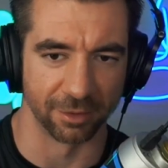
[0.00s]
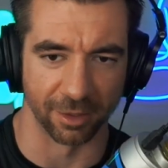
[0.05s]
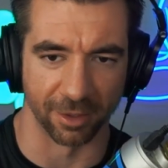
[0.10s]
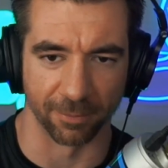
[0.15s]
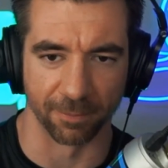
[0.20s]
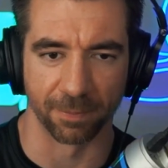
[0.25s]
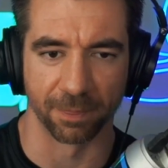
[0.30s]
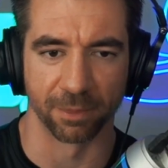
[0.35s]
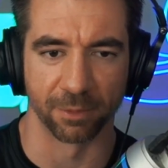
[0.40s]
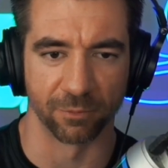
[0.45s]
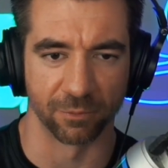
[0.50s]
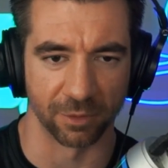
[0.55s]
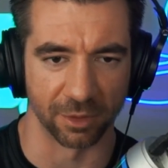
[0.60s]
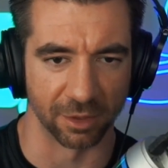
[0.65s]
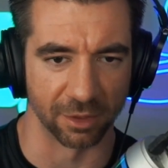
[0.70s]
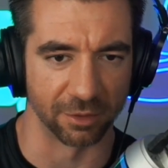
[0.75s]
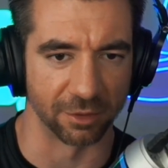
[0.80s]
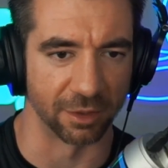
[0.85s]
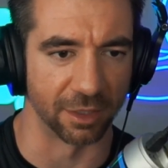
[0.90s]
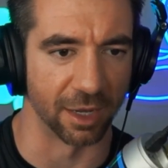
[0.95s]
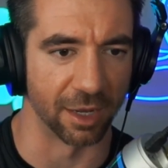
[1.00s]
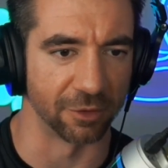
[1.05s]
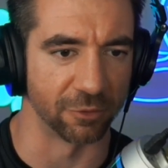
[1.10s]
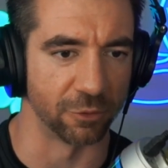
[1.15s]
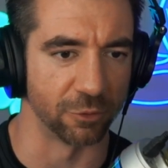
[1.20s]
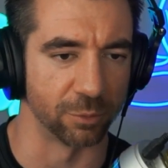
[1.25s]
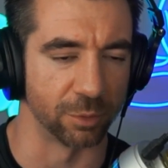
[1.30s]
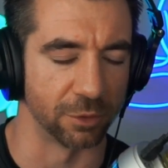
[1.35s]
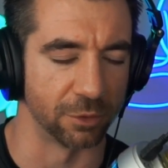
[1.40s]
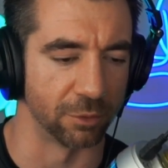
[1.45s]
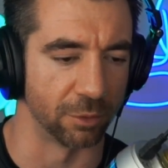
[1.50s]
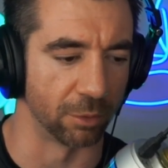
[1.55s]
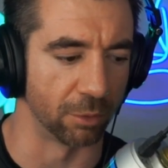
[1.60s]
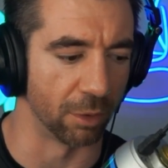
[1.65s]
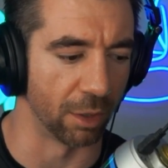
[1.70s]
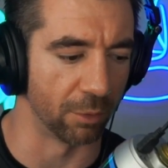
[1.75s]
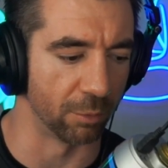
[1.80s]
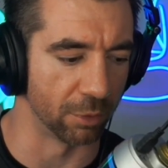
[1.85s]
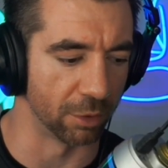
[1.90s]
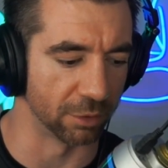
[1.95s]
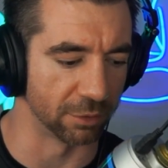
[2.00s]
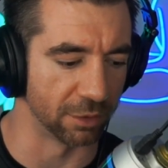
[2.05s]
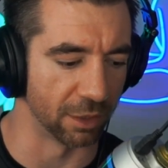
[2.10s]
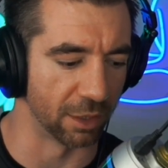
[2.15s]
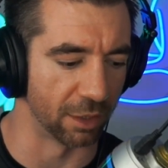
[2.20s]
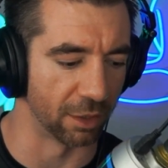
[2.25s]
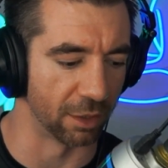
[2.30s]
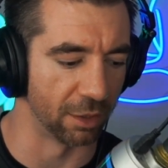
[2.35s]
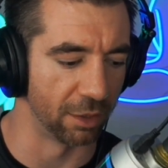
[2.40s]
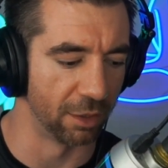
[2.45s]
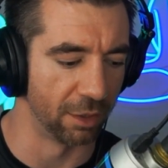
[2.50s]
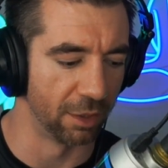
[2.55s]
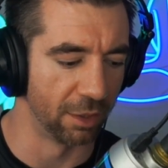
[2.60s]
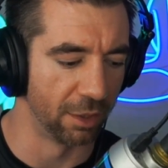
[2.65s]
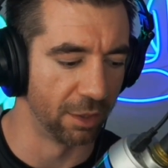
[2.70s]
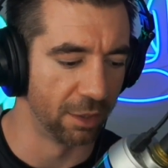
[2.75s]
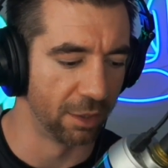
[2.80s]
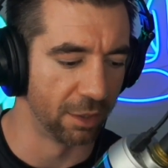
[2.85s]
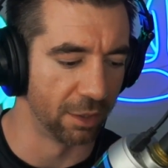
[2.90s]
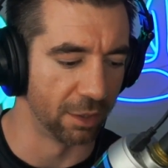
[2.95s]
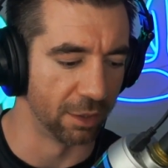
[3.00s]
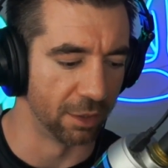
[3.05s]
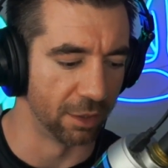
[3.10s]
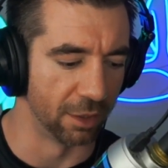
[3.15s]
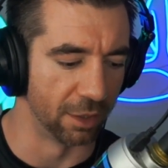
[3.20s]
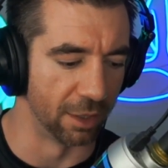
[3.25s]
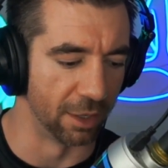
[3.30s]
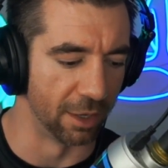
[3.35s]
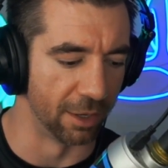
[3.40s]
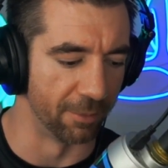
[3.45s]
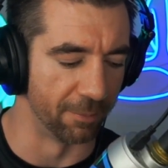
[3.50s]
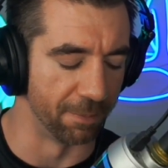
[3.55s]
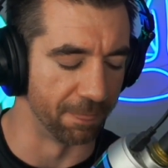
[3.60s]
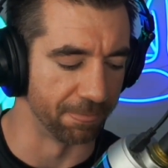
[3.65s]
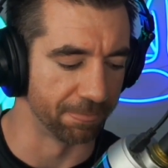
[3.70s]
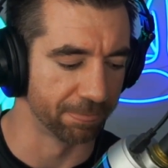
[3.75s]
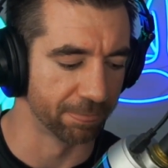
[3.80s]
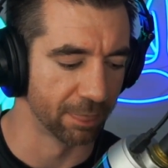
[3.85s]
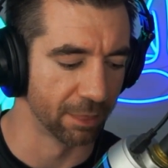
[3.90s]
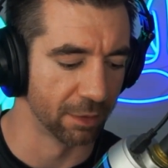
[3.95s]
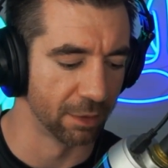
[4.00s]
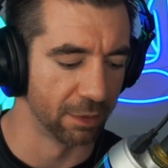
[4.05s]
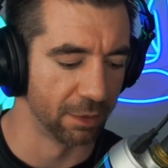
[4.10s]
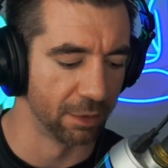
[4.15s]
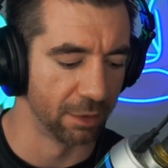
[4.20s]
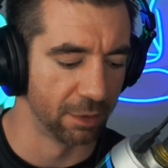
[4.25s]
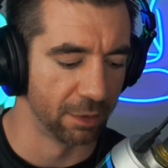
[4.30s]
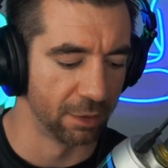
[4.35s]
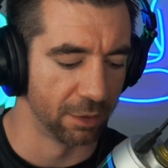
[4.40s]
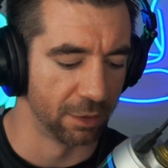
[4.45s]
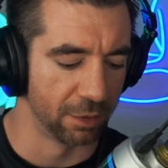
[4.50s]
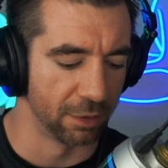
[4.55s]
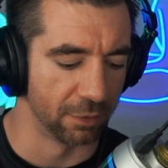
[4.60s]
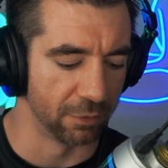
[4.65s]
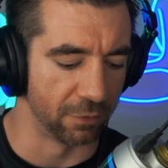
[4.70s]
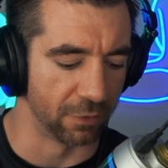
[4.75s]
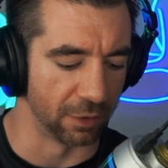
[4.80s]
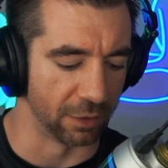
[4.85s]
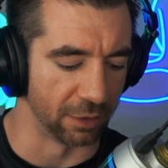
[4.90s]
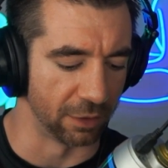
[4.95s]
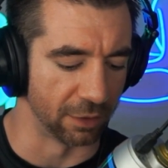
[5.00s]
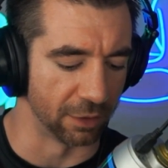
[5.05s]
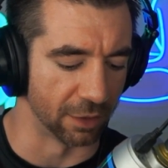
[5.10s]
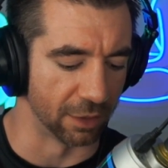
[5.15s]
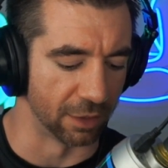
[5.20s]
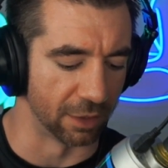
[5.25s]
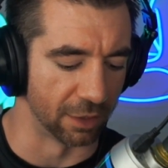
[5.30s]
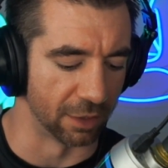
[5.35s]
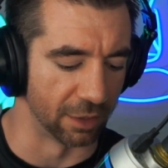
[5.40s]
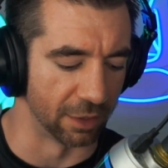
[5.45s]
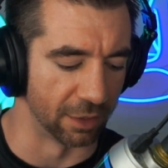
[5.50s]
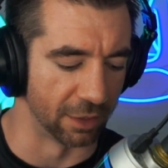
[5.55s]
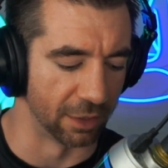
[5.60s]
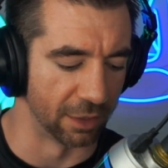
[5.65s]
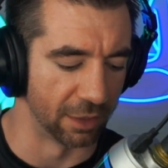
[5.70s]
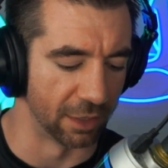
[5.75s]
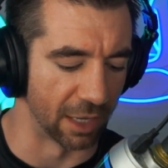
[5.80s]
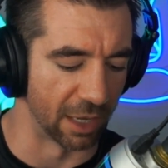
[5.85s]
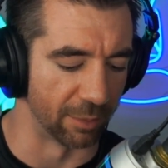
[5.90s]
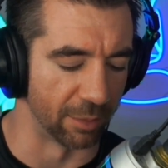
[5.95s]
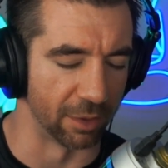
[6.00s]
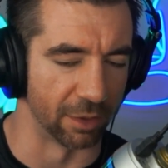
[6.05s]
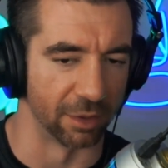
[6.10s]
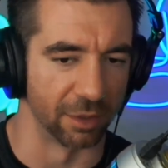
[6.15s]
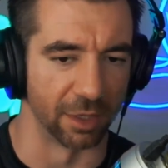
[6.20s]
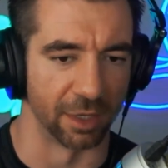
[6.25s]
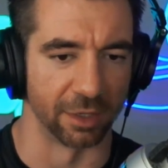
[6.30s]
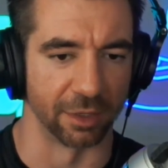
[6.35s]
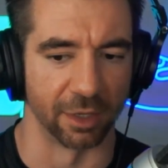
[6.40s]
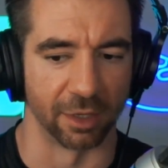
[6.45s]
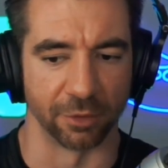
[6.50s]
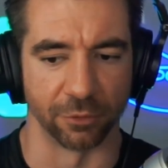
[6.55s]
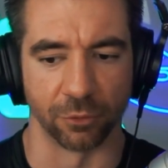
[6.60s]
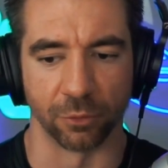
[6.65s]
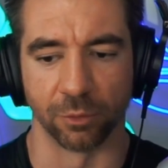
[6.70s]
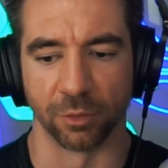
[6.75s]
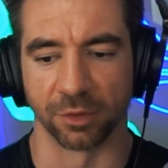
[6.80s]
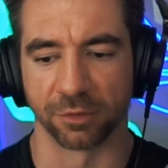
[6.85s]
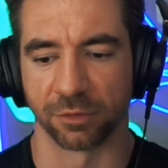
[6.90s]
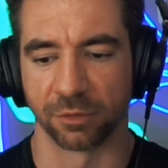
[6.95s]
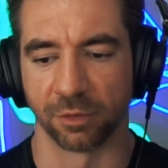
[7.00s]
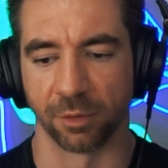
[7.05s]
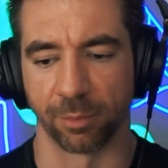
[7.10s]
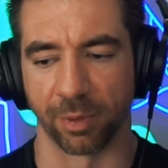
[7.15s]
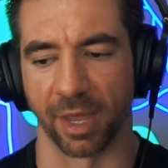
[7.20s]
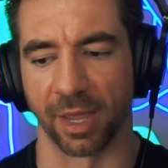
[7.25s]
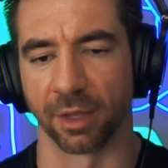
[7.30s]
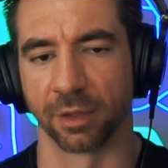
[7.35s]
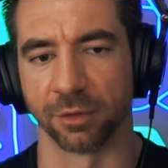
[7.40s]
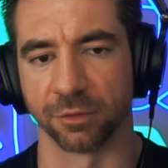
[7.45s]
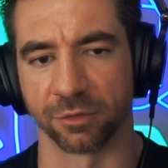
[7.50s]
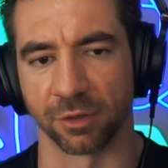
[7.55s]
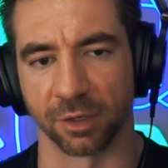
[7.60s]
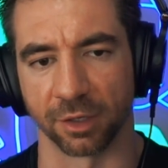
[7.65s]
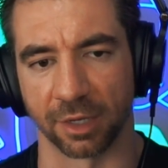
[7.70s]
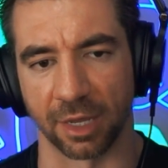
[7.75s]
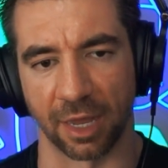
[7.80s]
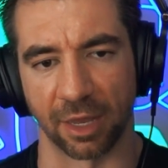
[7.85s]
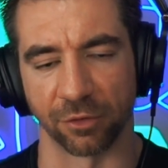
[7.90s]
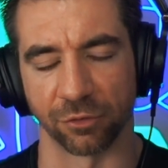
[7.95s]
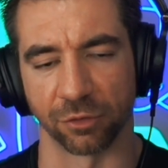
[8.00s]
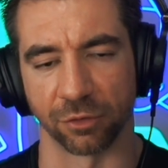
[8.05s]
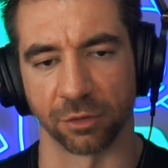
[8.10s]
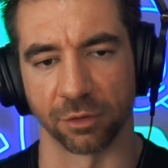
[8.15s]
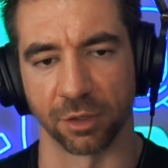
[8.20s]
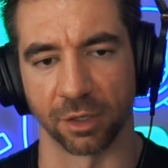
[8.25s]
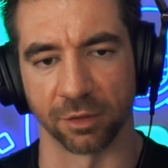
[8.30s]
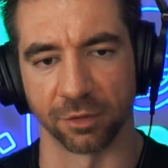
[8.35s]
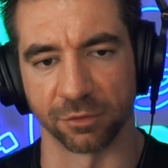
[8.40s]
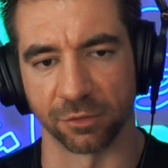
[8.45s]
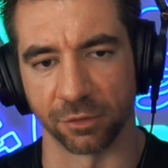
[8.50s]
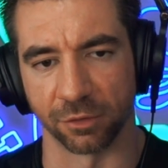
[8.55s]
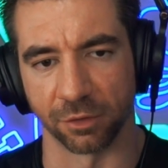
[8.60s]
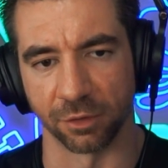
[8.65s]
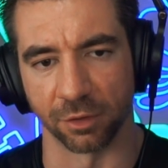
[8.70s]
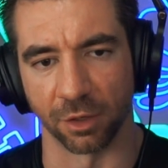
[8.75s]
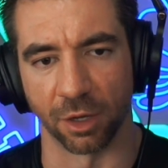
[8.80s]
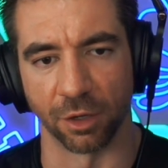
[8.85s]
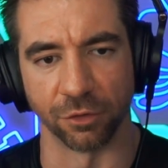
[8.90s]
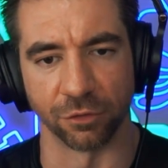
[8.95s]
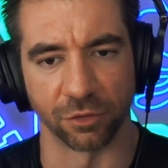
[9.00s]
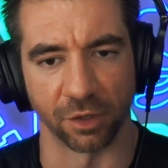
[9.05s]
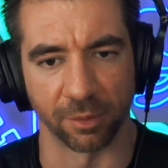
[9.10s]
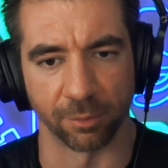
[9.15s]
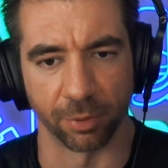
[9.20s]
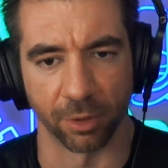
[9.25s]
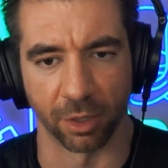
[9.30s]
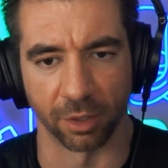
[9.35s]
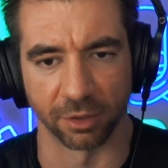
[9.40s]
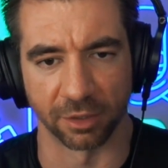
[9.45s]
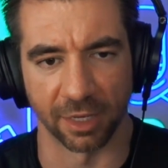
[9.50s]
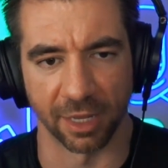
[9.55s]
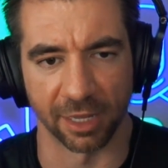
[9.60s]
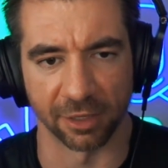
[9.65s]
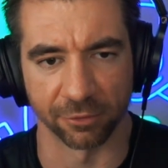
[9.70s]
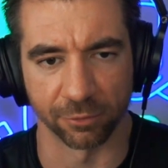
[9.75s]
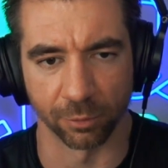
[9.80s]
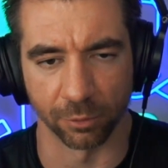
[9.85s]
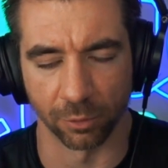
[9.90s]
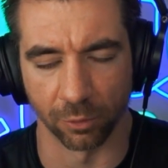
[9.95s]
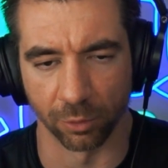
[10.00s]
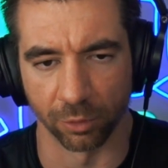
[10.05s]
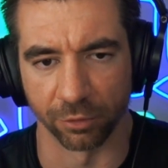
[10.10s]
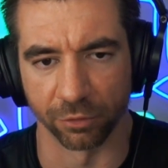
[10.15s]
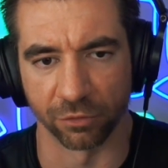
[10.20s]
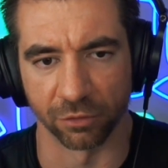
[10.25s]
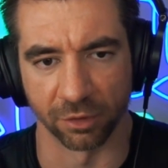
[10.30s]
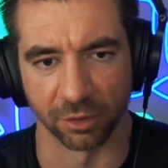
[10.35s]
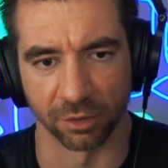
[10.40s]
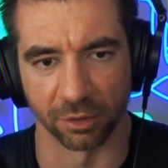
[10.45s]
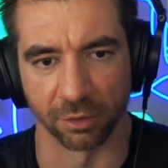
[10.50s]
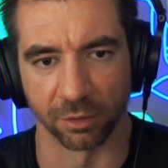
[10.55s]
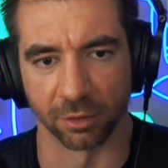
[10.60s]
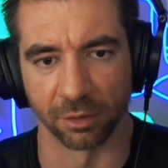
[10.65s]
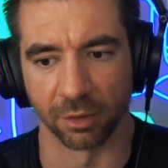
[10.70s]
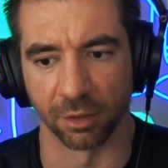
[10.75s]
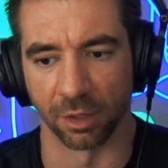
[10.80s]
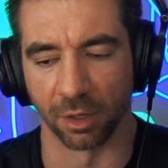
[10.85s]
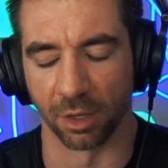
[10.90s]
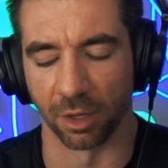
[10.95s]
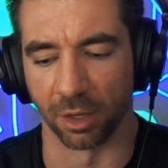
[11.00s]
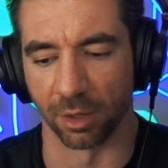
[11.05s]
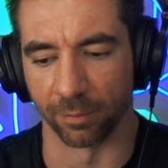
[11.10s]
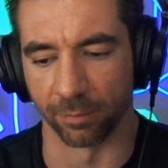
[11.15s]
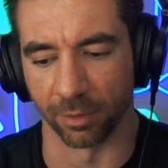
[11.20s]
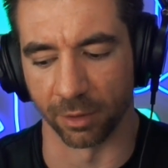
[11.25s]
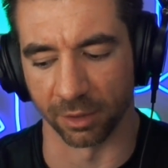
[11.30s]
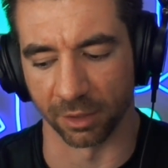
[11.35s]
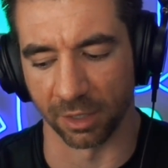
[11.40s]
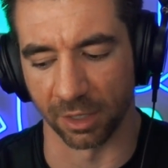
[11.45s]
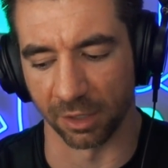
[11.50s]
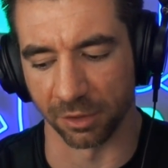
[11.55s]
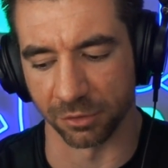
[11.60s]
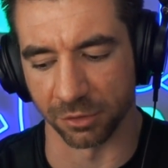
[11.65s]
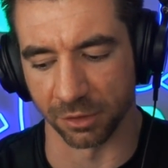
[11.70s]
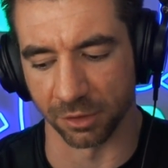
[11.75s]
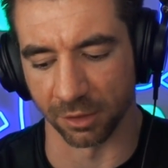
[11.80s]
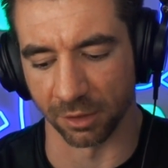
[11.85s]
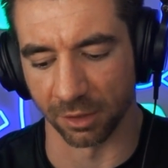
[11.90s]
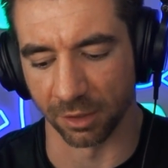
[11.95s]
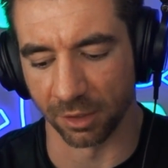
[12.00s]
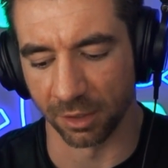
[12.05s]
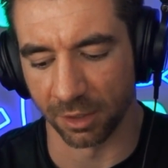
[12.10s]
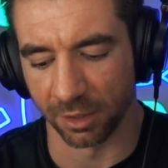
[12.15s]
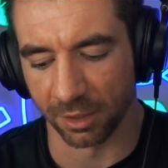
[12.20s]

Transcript: Yep, uh, Degachi's been doing great work there. Um, the uh, I'm a I, I do listen to Bankless on occasion. I listen to Unchained podcast with Laura Shin um, on occasion.